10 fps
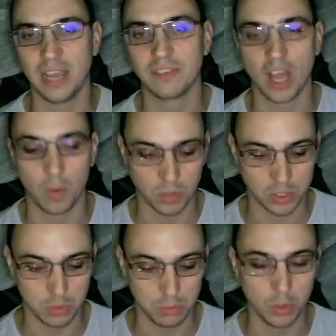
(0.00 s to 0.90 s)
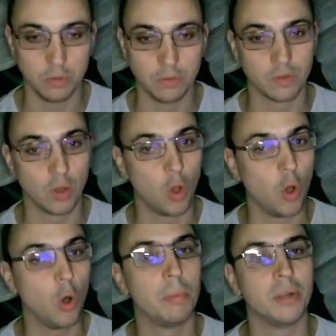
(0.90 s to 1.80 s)
I want to move
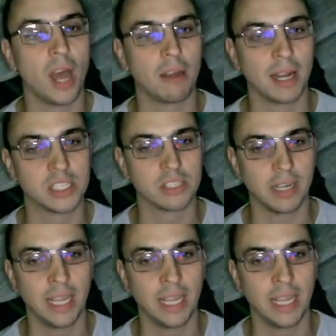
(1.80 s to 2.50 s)
up a directory